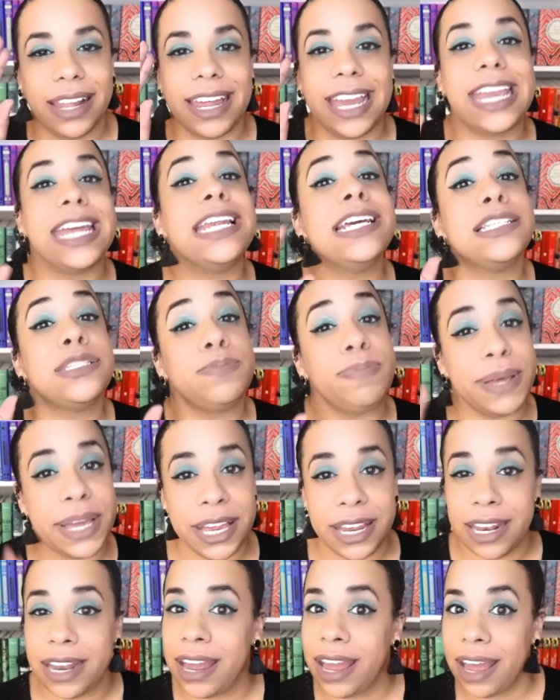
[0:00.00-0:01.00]
It has
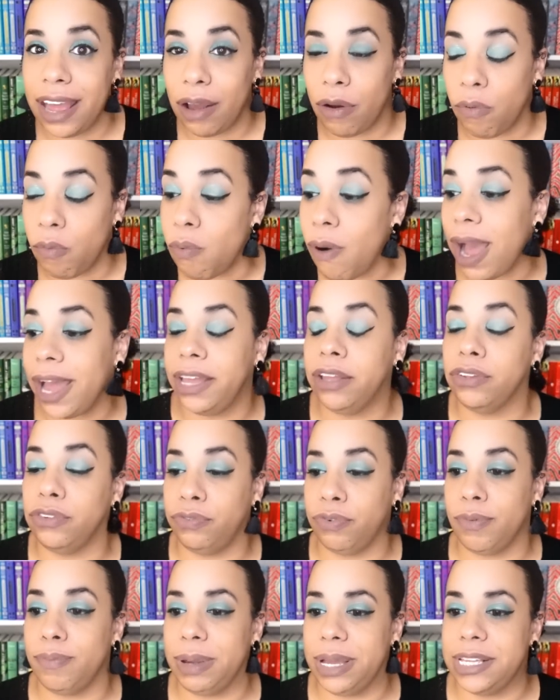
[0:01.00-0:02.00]
been wild
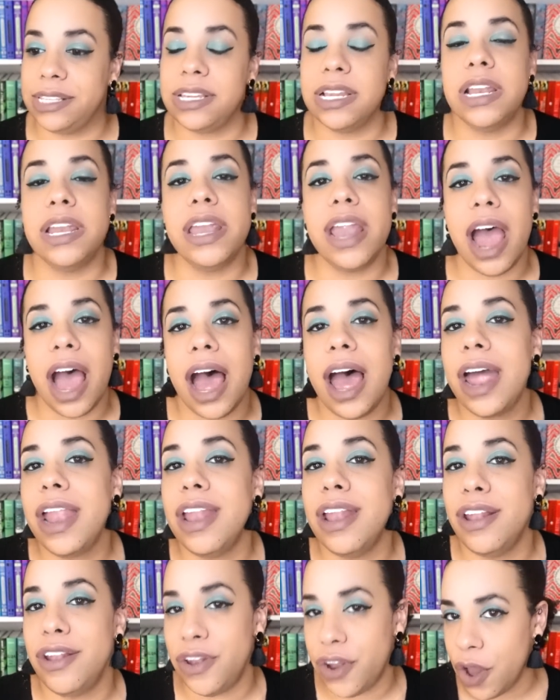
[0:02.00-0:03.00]
for me to
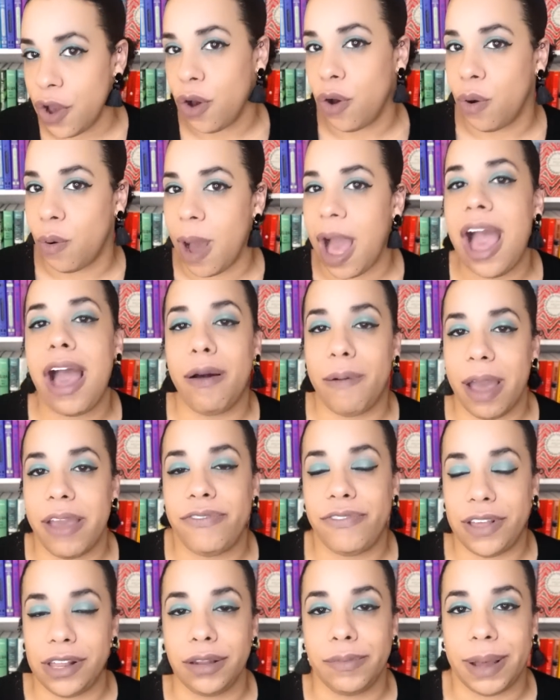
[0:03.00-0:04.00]
not know how I
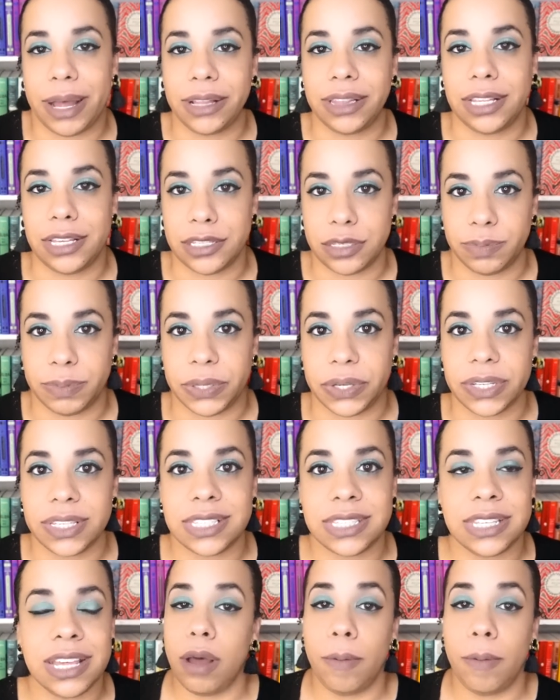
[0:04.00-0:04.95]
feel about these books.